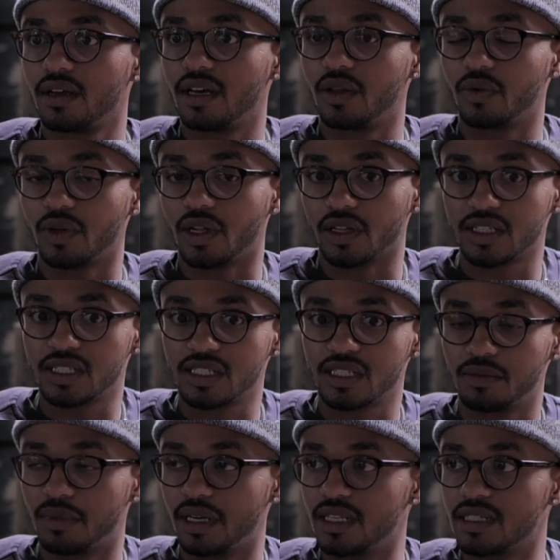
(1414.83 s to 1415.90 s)
And they were like, this is
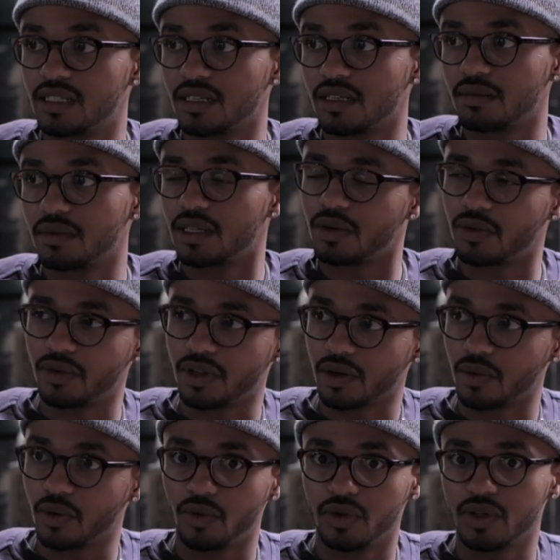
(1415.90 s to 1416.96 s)
amazing. But then we're
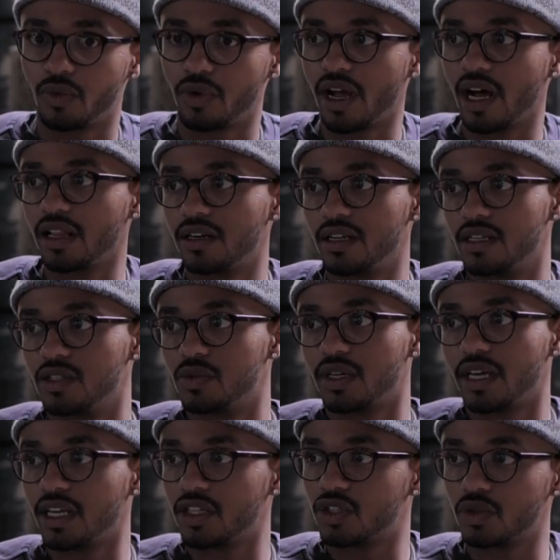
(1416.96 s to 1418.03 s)
like, well, the reality is we
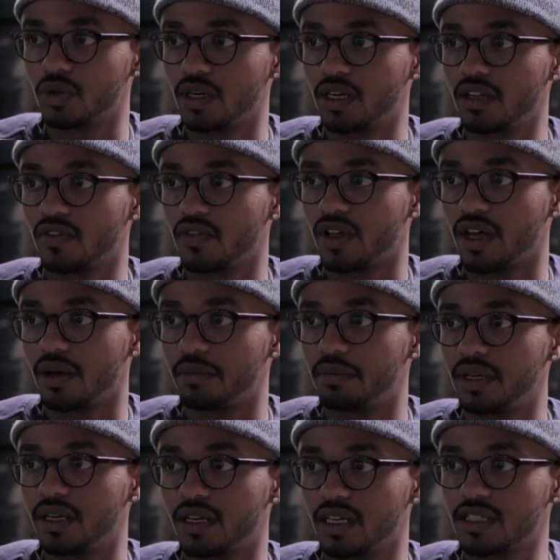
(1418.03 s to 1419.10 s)
can't shoot any of that
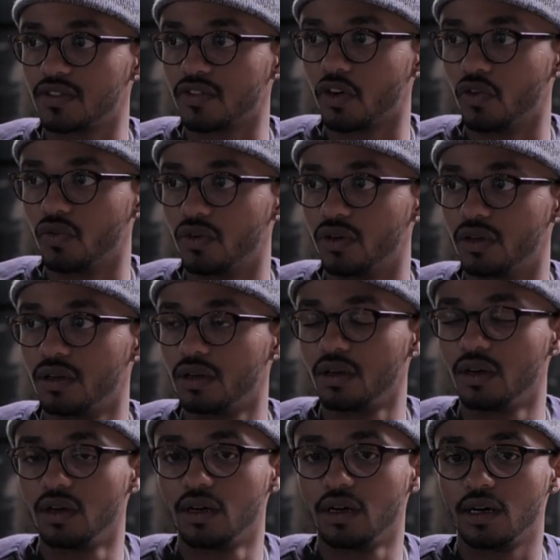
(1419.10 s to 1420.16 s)
because of COVID
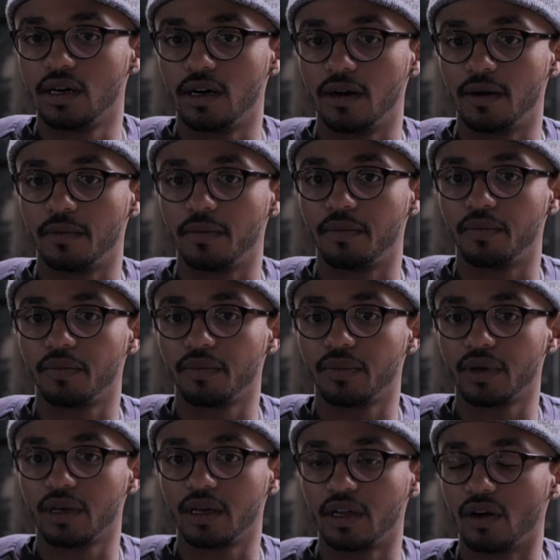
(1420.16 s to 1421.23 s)

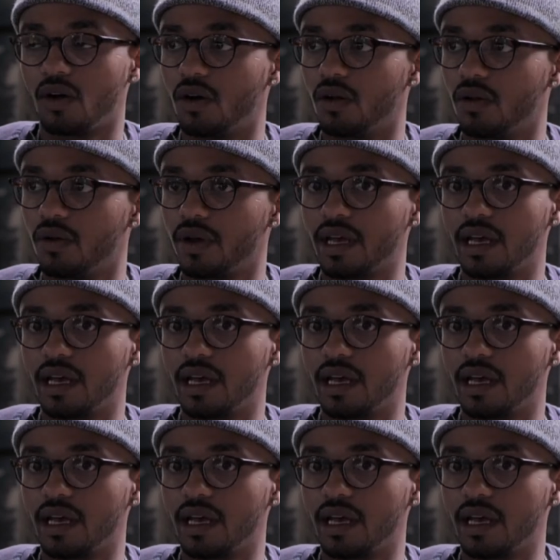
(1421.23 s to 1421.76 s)
and all.